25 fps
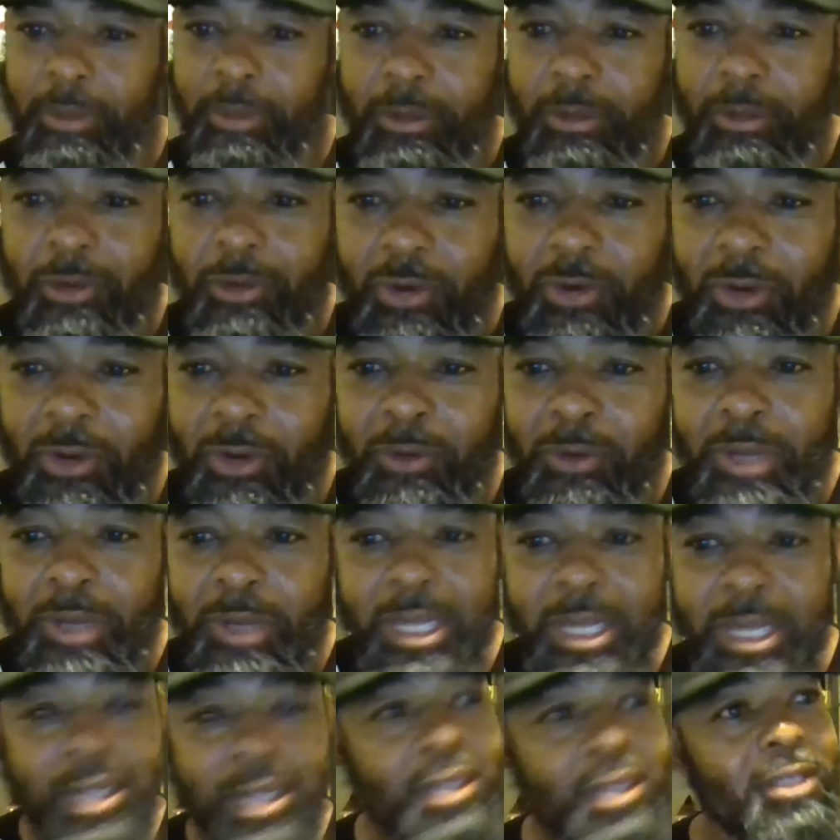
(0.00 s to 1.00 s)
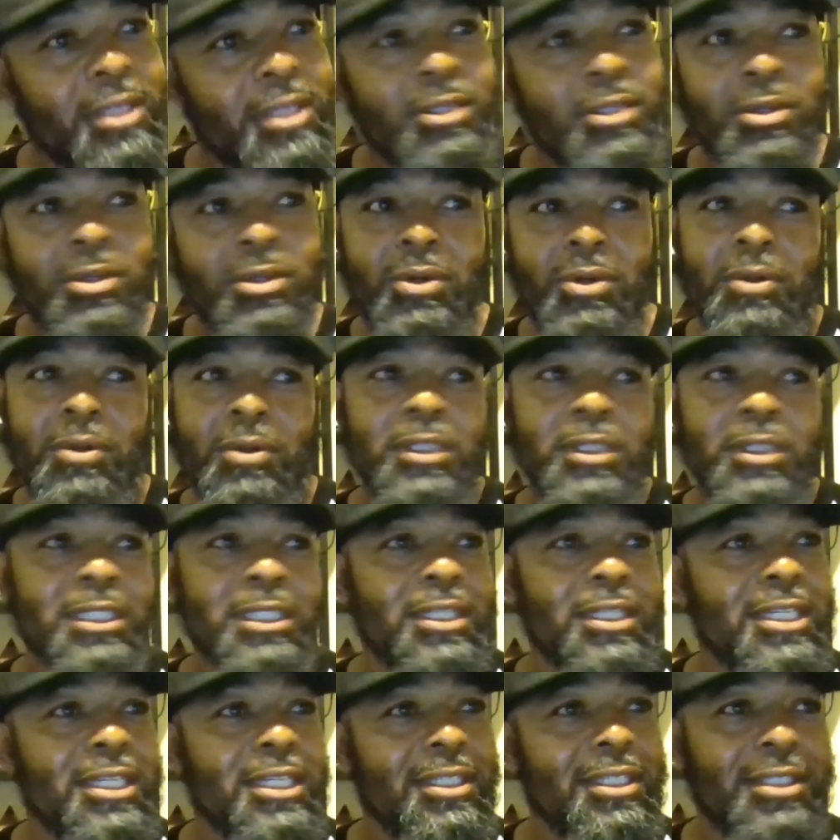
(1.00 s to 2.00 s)
Is
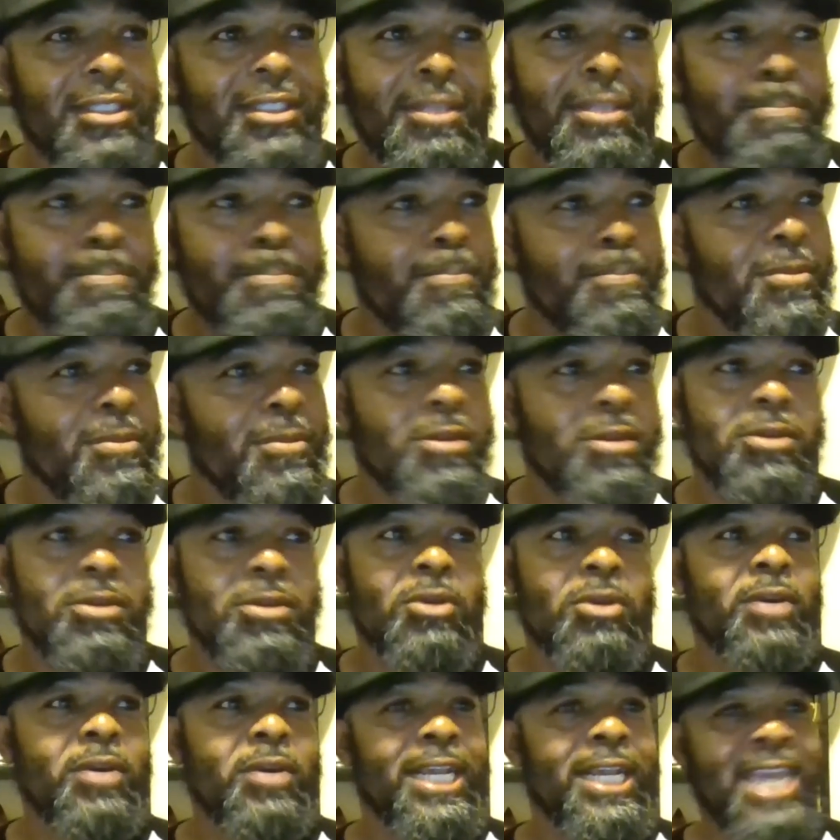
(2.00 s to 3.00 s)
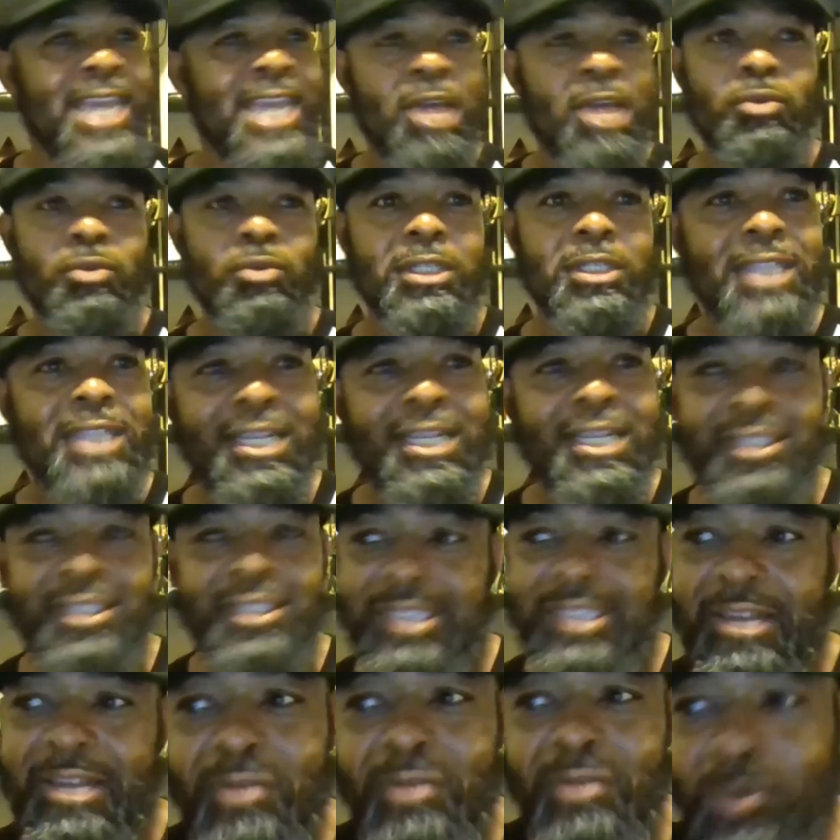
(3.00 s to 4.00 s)
the count is at
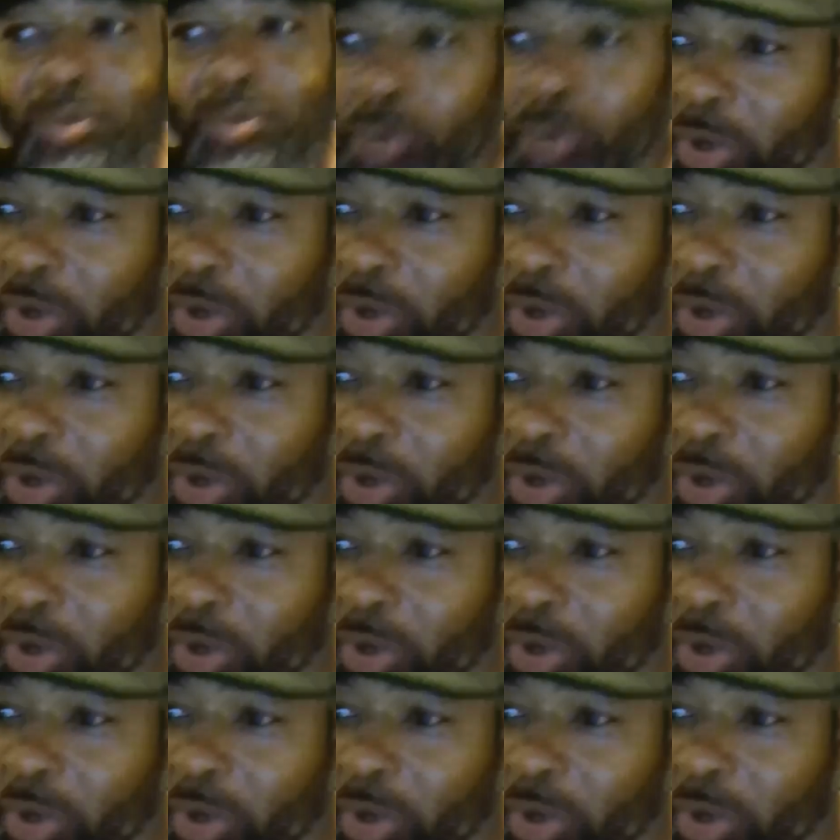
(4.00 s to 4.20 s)
7.